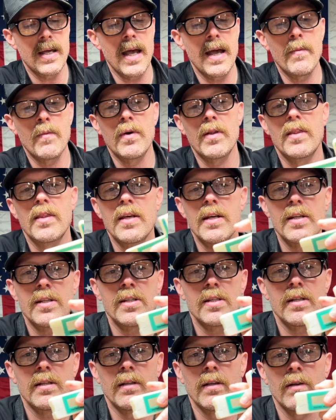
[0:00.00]
with
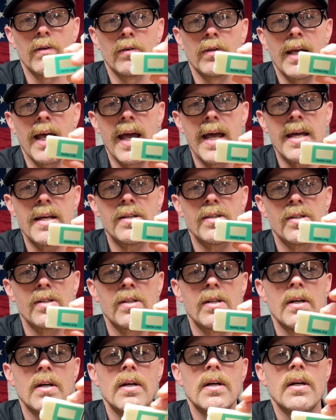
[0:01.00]
this little
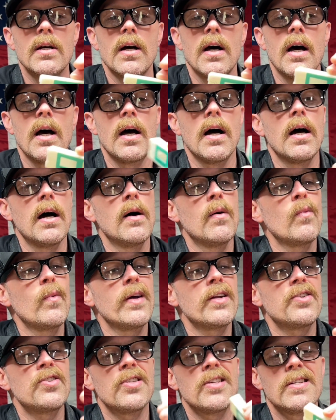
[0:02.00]
case,
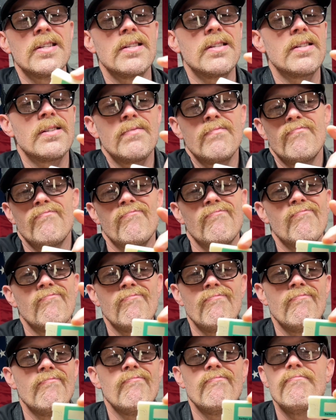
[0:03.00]
which is
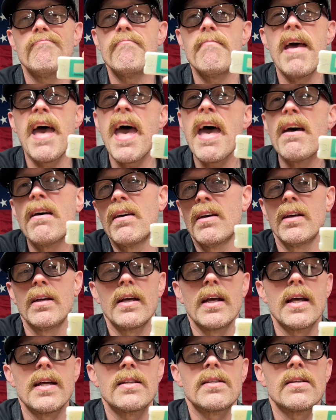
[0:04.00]
meh.
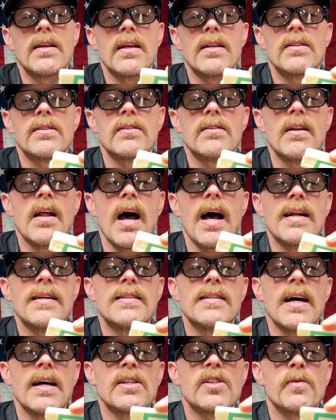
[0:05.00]
It's
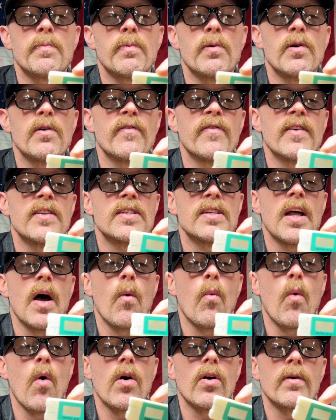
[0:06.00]
not dust proof, it's
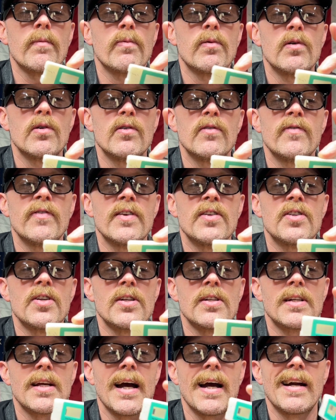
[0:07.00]
not waterproof, it
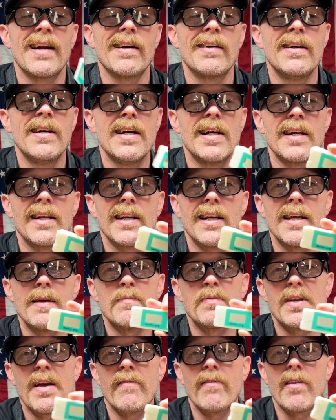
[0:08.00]
just kind of
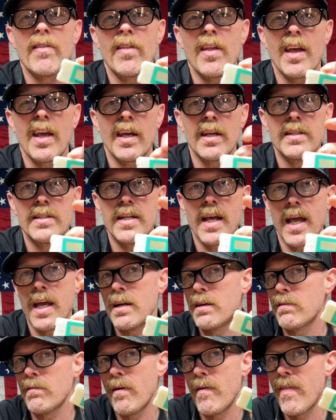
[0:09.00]
keeps everything
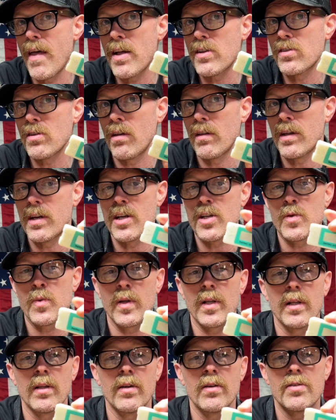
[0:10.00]
contained. And that's all it is,
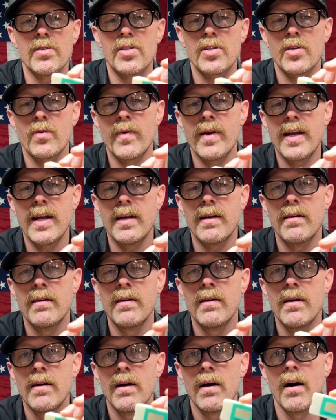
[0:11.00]
with a little screen
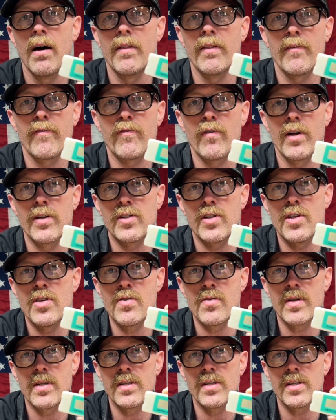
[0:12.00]
on the front so
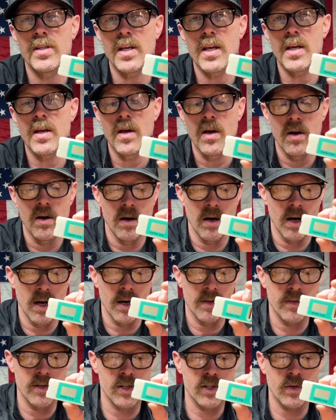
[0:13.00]
you can see
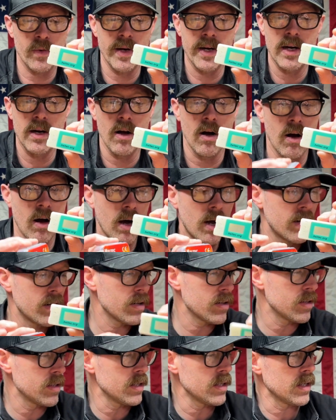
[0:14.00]
the screen on
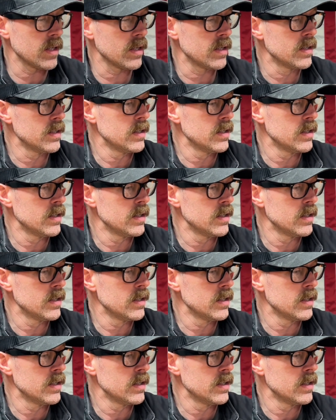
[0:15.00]
the